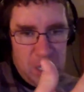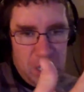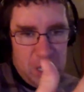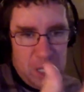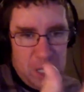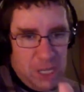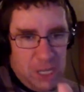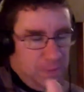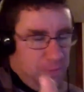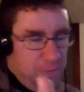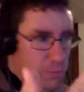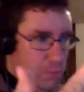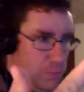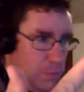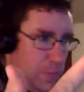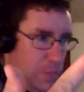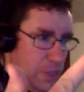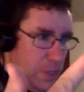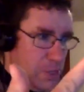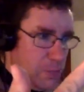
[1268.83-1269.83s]

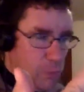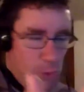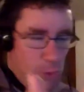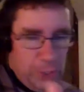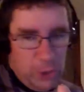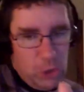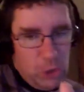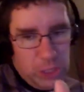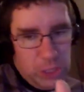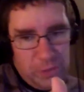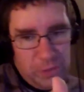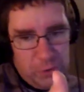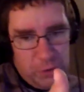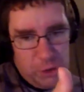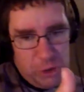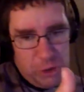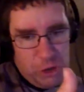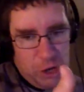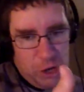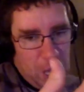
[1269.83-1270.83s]
at this point looking for
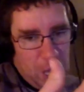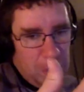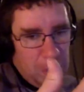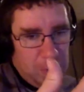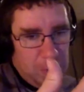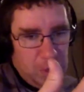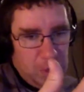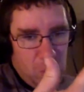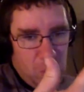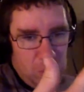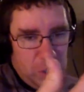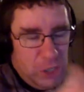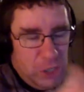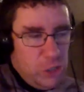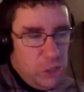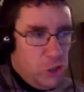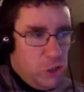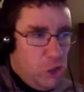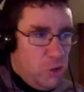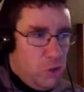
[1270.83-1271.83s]
a job, or
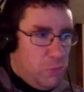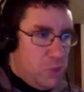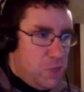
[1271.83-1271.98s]
YouTube.